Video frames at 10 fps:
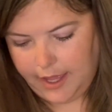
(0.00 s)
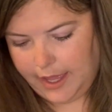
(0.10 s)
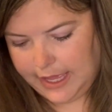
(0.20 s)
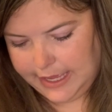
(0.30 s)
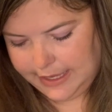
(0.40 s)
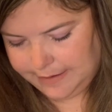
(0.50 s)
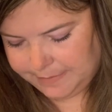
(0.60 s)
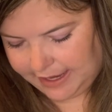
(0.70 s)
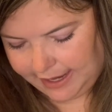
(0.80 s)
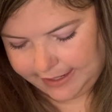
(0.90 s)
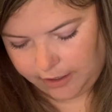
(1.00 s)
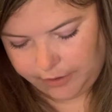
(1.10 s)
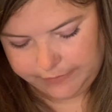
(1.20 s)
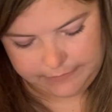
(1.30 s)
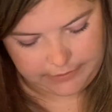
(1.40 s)
I
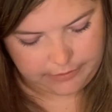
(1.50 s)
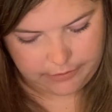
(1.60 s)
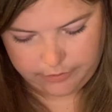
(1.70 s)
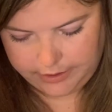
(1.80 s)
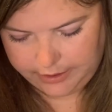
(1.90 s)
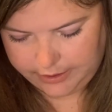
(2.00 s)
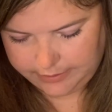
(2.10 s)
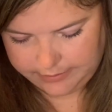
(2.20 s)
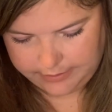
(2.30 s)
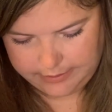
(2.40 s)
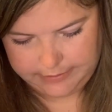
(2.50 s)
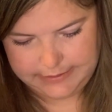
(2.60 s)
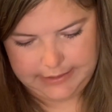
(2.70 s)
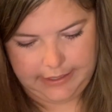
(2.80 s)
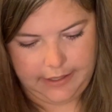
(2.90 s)
also,
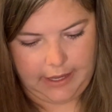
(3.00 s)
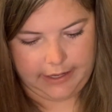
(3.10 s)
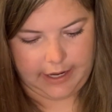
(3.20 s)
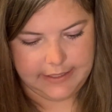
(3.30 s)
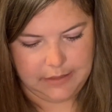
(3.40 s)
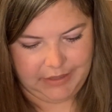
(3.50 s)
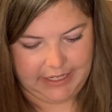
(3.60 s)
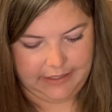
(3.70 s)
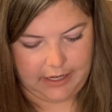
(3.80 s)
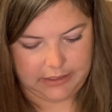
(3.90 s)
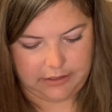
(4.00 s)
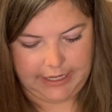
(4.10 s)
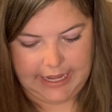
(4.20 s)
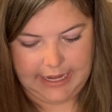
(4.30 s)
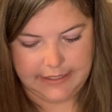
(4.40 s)
let's see. I got some Lady Dot
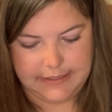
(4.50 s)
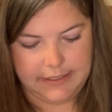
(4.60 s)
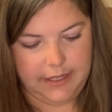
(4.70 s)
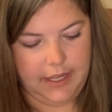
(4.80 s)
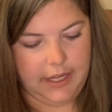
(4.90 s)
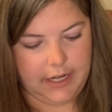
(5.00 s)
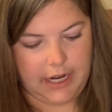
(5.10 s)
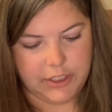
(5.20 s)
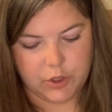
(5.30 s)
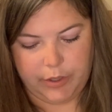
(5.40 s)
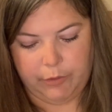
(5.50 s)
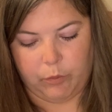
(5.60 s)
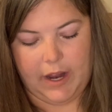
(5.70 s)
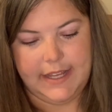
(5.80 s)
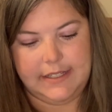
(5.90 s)
Creates Country
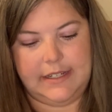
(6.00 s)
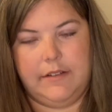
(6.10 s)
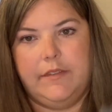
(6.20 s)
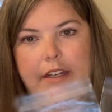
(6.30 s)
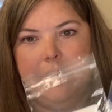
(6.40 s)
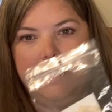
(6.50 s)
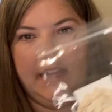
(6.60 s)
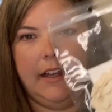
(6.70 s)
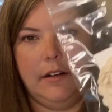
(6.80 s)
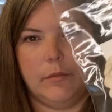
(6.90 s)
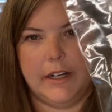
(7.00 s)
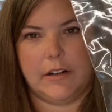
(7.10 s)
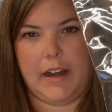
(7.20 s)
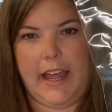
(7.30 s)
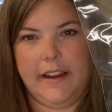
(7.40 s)
Rust and Vanilla
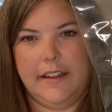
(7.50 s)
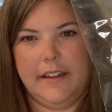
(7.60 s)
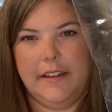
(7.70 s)
Rickrack.